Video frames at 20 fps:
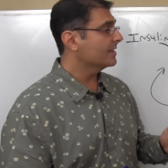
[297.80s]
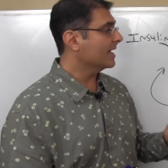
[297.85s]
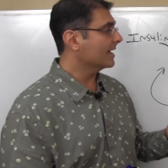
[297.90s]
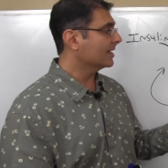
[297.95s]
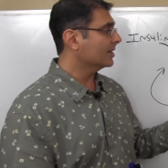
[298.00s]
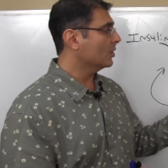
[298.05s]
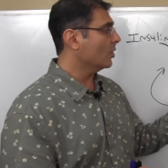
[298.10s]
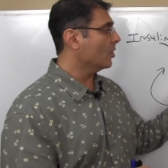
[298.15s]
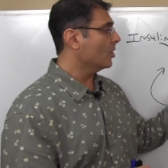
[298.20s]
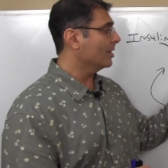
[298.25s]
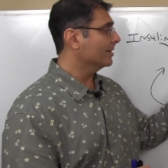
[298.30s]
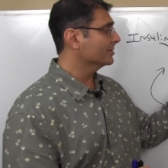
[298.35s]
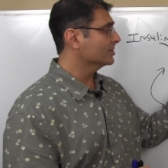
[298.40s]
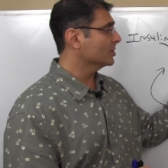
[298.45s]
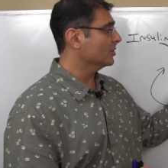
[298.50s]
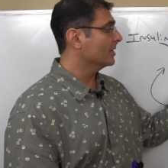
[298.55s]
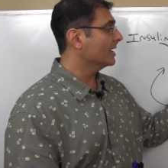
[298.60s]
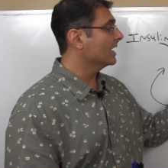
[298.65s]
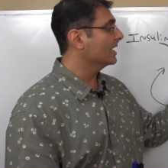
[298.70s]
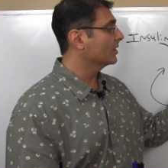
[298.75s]
that can
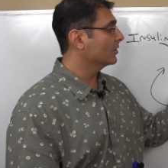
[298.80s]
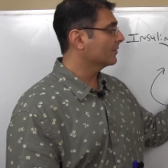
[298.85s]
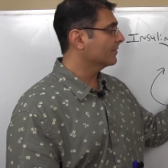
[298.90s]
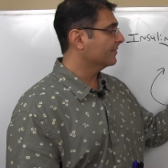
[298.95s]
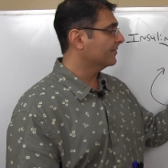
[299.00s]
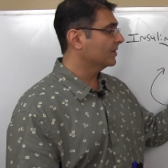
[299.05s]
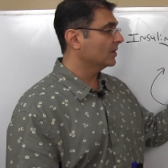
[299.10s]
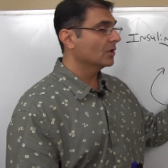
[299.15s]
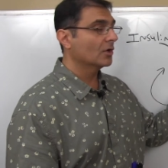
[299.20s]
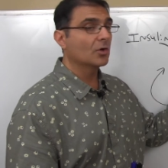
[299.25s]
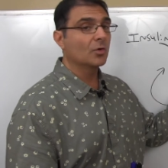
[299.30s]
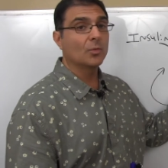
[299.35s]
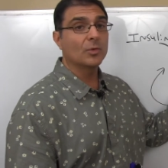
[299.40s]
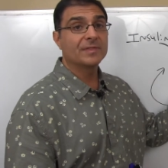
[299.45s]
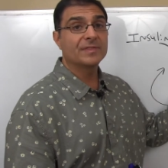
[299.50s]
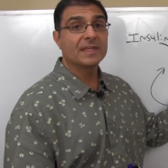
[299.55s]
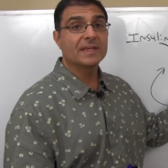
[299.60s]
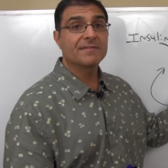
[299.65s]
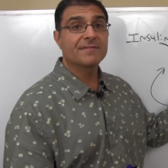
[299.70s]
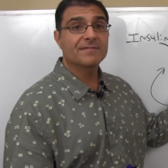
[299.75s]
also interfere
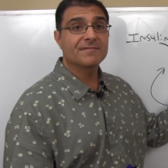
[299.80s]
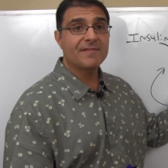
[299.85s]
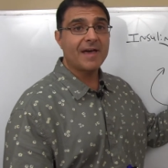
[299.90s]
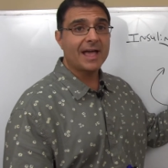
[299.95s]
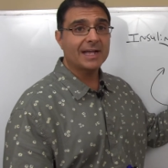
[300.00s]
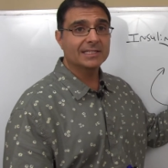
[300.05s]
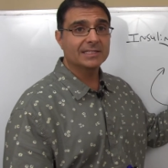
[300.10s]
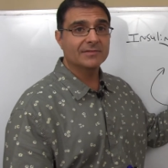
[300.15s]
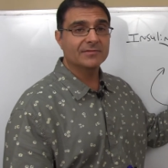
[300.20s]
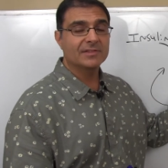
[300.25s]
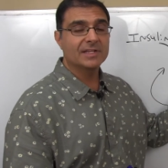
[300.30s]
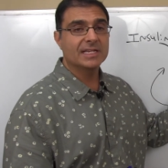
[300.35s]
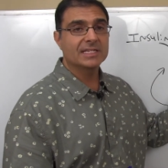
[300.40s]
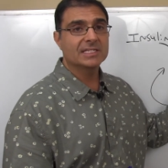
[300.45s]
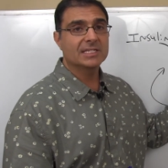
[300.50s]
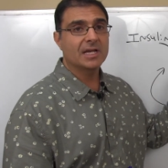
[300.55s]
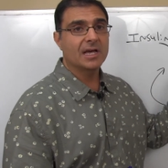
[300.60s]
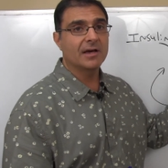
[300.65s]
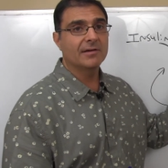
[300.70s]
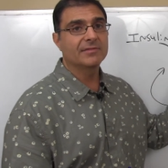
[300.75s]
with the
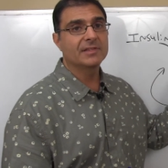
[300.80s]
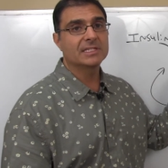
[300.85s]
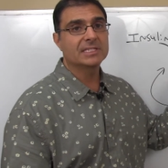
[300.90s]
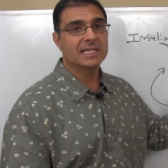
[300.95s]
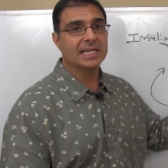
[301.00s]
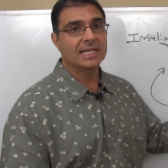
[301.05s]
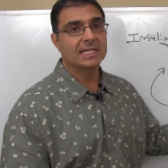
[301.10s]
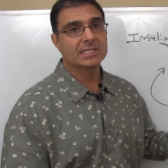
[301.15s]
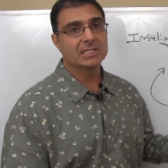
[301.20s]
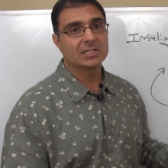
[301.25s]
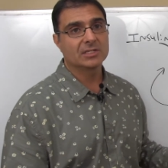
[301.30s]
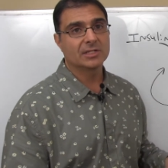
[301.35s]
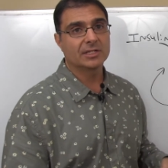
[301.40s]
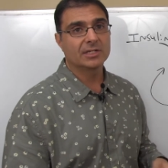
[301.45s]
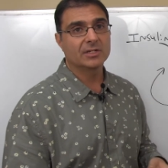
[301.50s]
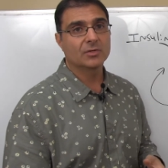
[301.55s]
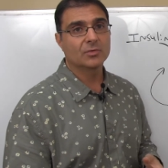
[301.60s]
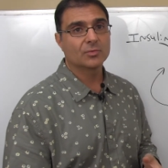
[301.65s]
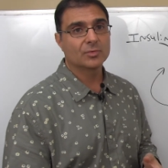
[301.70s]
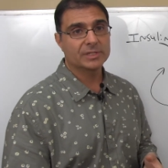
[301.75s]
effectiveness of this
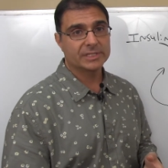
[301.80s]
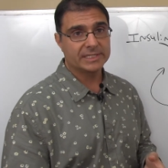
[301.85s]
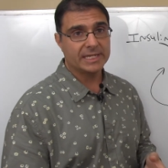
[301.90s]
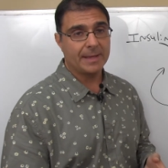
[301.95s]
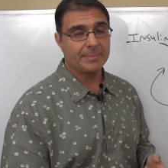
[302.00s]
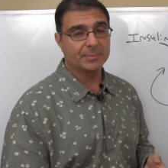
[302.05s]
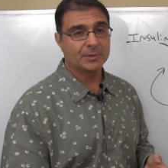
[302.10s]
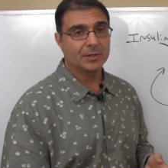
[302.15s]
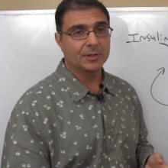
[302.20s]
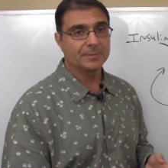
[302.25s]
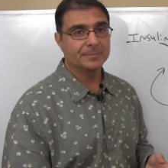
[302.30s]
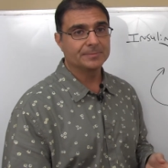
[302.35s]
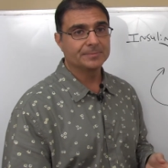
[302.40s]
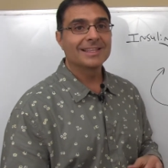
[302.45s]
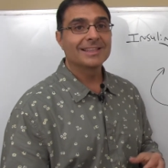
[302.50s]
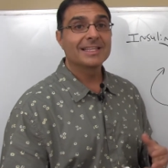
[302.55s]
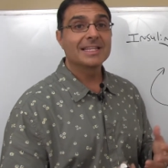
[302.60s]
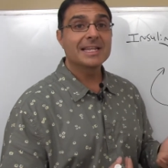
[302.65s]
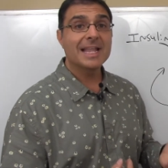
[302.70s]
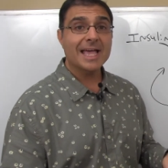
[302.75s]
insulin receptor.
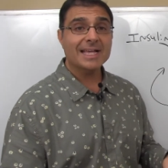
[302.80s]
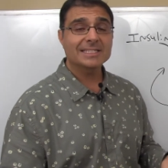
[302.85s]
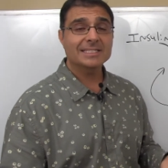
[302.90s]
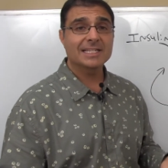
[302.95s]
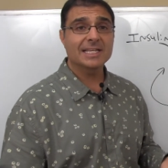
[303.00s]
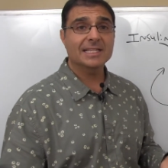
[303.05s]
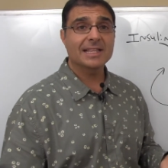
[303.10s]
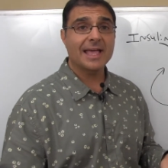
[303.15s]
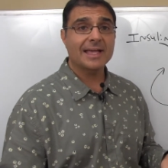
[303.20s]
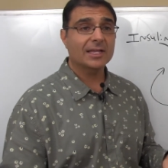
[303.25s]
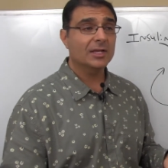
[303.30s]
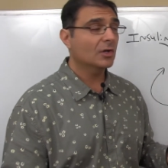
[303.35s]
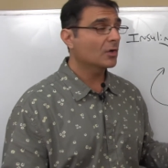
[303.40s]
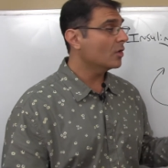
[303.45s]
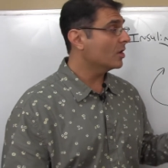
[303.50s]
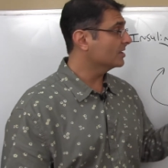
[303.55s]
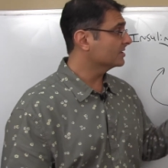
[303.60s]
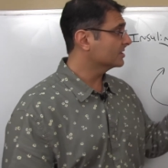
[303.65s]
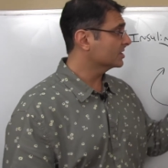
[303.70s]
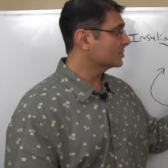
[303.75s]
The next thing that can
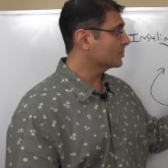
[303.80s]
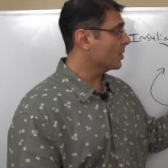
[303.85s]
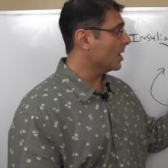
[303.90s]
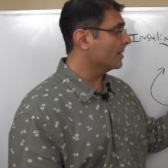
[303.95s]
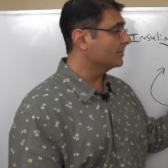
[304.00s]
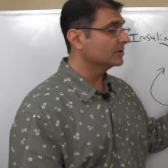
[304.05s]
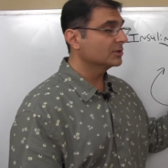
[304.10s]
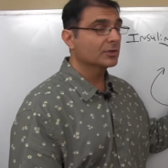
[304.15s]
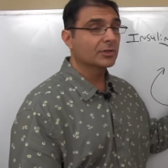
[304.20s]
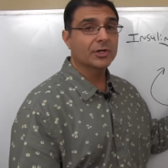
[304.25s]
cause this problem